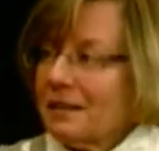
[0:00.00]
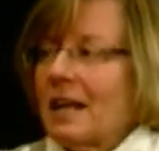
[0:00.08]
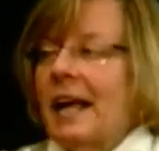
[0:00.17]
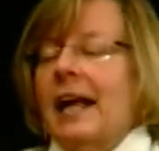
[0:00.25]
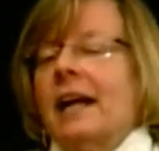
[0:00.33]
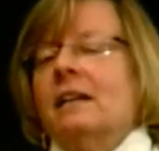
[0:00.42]

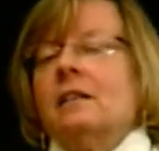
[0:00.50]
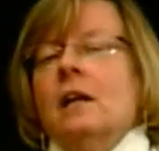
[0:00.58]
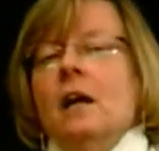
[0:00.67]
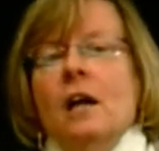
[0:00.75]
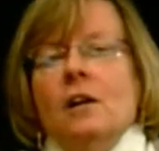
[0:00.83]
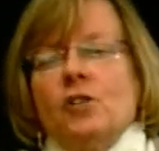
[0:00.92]
And
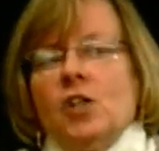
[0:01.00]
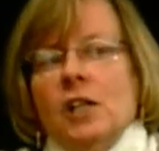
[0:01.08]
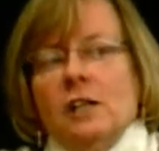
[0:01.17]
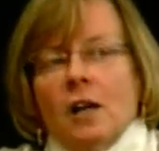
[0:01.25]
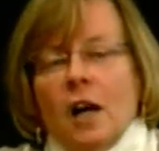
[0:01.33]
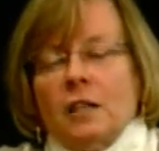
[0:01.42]

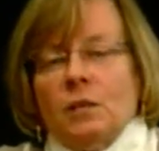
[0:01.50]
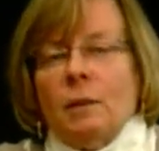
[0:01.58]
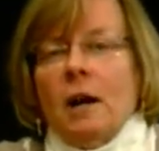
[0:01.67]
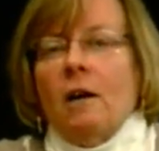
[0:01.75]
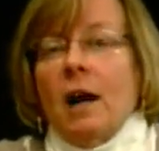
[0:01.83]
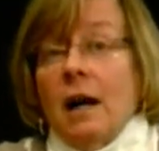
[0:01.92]
she talks
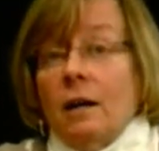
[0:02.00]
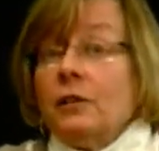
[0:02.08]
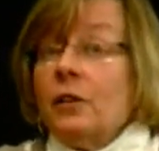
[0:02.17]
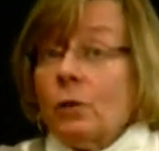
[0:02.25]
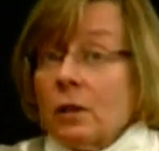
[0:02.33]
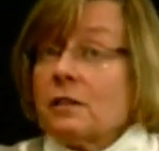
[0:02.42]
about how
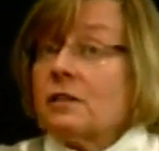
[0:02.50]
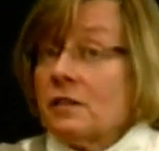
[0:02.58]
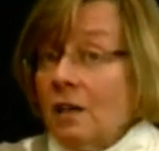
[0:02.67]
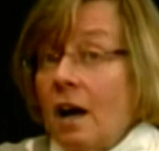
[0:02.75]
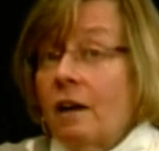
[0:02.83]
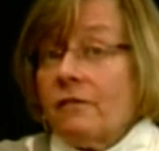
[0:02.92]
your
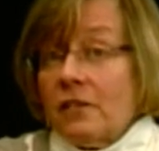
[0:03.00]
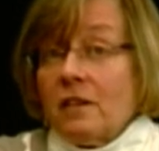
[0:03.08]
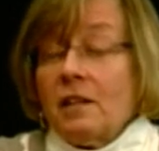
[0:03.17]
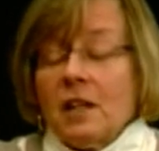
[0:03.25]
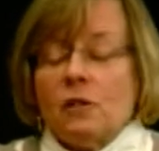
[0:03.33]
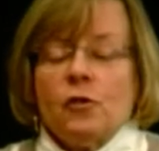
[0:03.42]
stuff, the
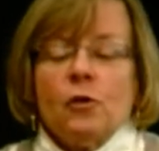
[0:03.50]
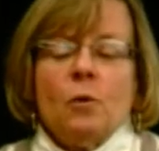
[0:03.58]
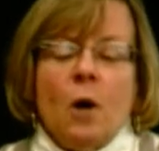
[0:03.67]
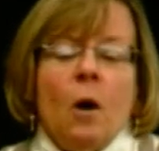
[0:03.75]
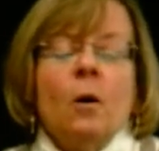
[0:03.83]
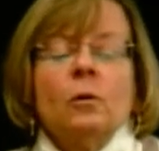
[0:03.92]
things
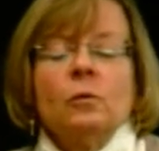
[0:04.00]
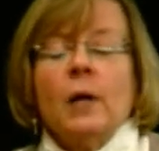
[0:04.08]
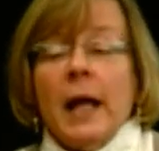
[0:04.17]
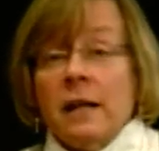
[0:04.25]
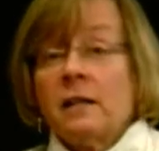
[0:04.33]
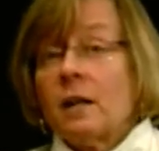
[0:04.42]
you own,
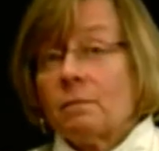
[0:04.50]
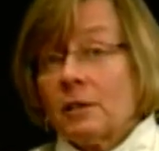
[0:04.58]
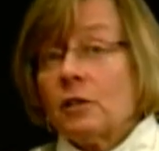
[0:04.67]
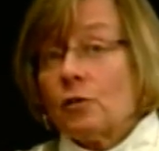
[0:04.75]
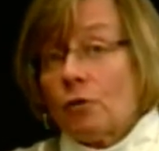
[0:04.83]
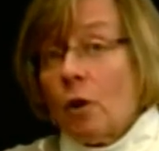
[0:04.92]
end up
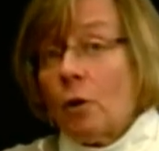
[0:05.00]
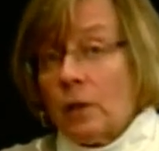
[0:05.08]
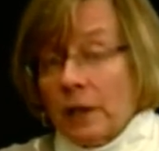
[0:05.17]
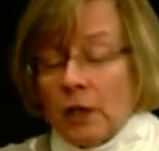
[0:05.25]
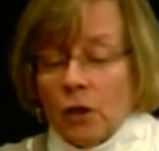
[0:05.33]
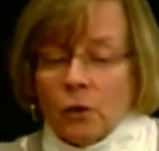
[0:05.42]

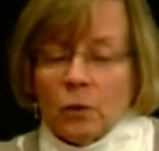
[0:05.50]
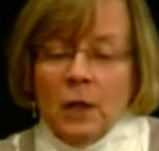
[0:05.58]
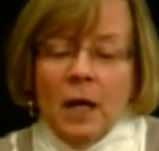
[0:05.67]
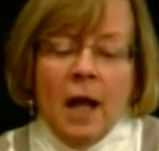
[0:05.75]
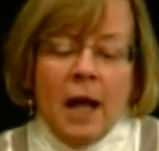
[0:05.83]
controlling you.